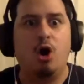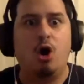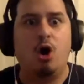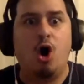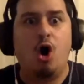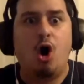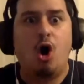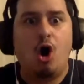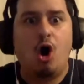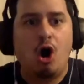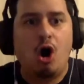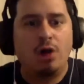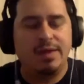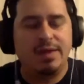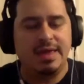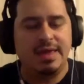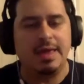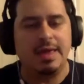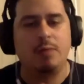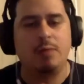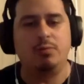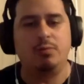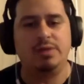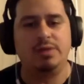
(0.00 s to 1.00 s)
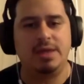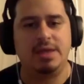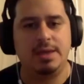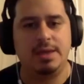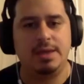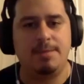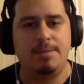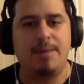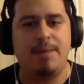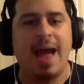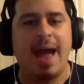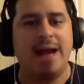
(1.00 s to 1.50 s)
all equally
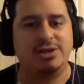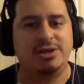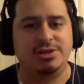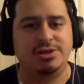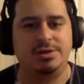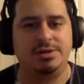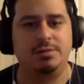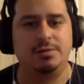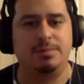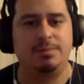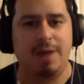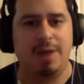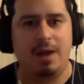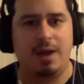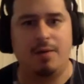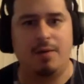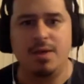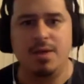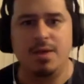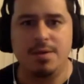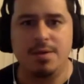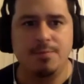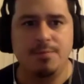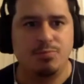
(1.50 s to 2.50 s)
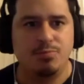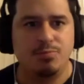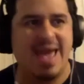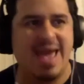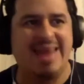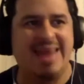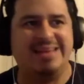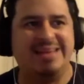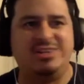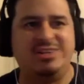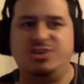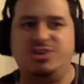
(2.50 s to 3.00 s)
passionate about,
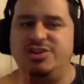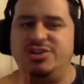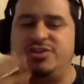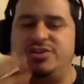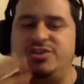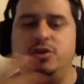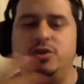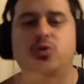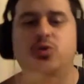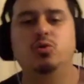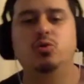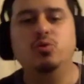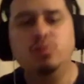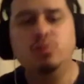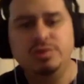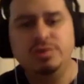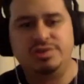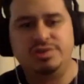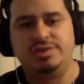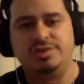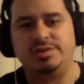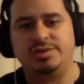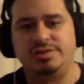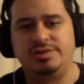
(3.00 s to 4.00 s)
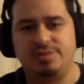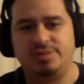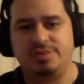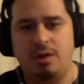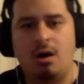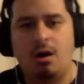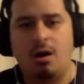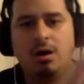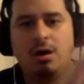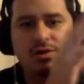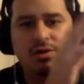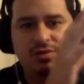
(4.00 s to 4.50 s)
and it just oozes
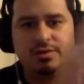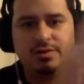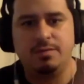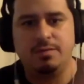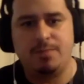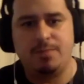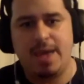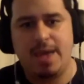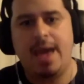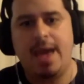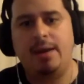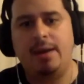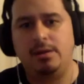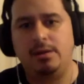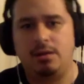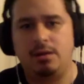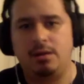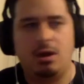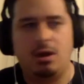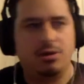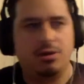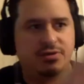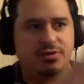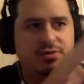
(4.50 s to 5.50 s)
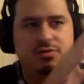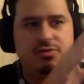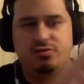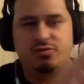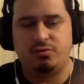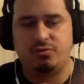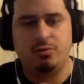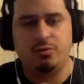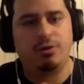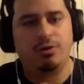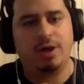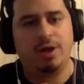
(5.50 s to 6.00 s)
onto the panel, onto the
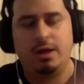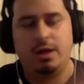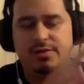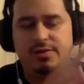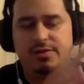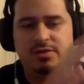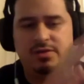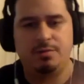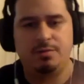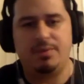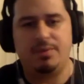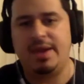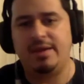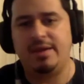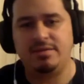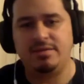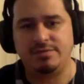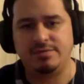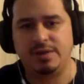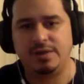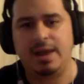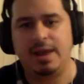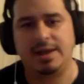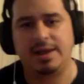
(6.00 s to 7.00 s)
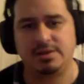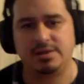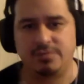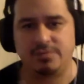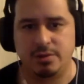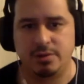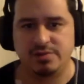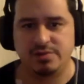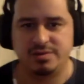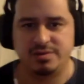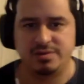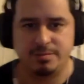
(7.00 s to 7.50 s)
story, onto the page of Galactic
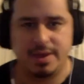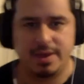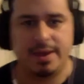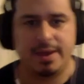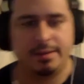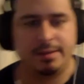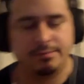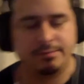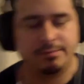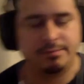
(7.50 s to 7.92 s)
Runners of Mayhem.